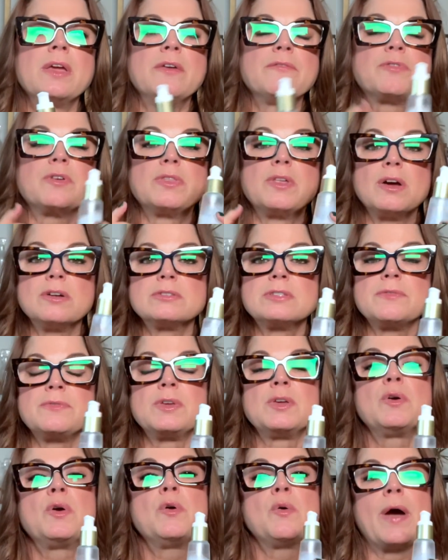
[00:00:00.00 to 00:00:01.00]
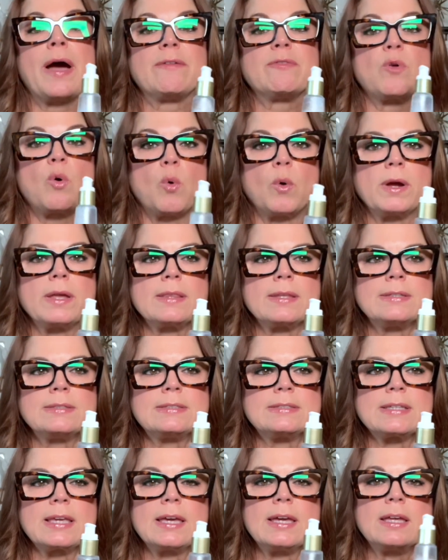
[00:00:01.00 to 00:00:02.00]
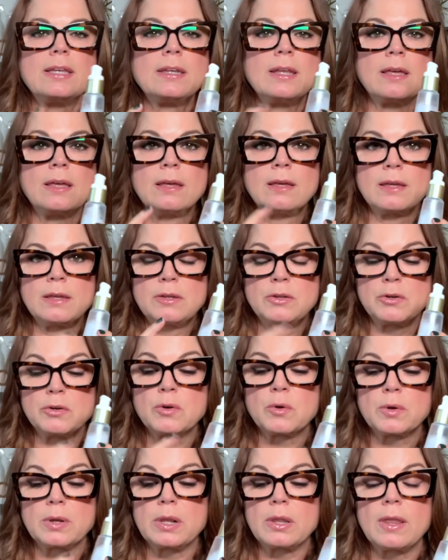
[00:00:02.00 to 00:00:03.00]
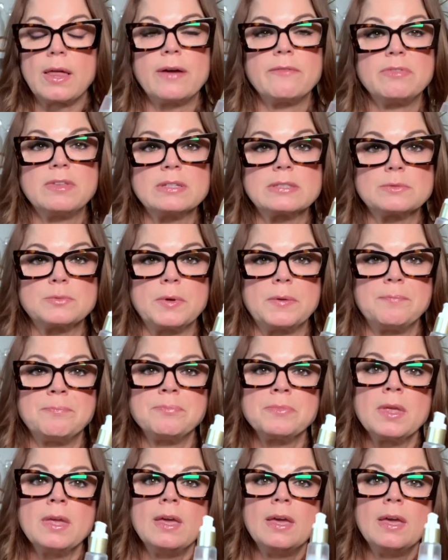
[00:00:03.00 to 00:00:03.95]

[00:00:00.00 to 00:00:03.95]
For those of you who have oily skin, you're gonna love this one.